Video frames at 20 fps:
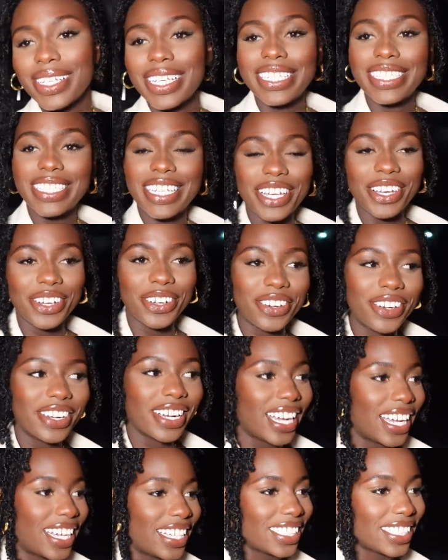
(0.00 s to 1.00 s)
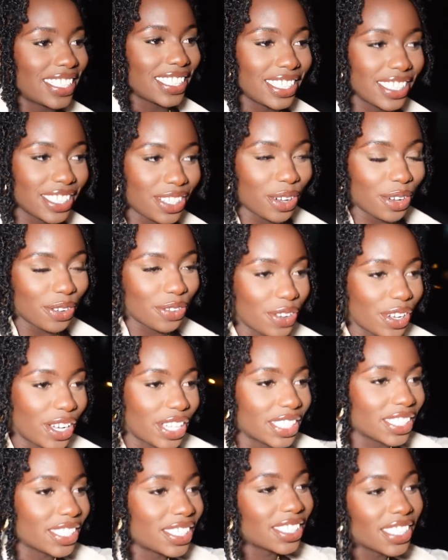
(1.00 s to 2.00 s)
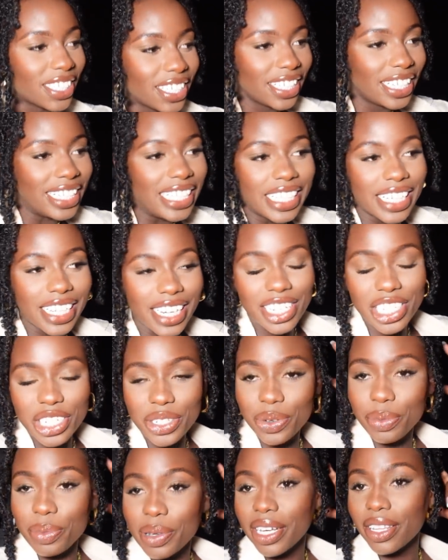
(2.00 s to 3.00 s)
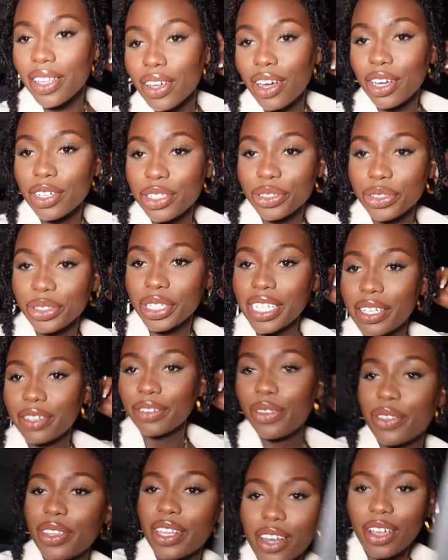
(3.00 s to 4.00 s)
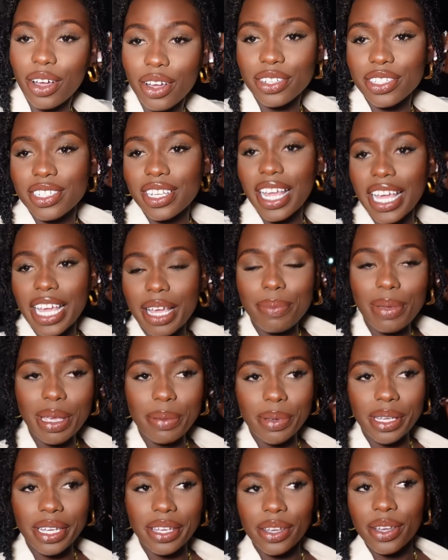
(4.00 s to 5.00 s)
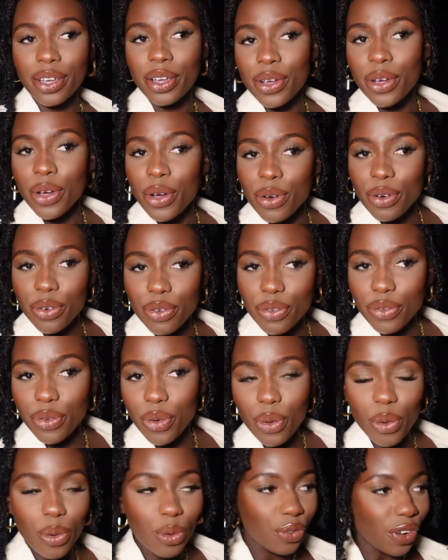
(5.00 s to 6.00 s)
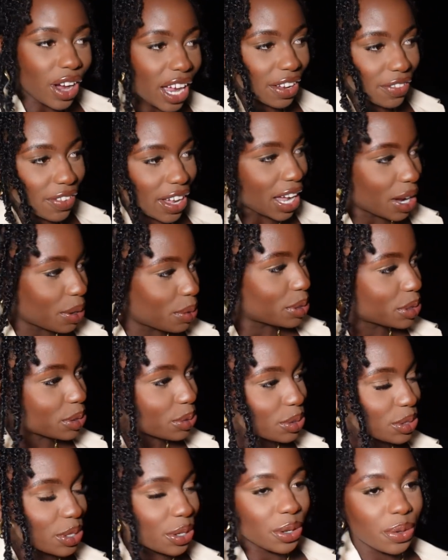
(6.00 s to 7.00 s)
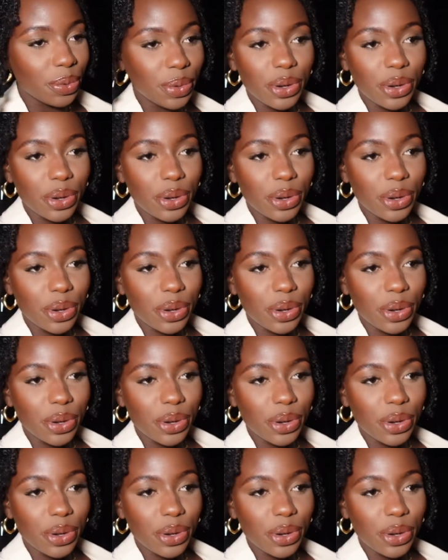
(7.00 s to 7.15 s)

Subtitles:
He's here, guys. This is our first, literally we've been in the country for the last like maybe 4 or 5 hours or so.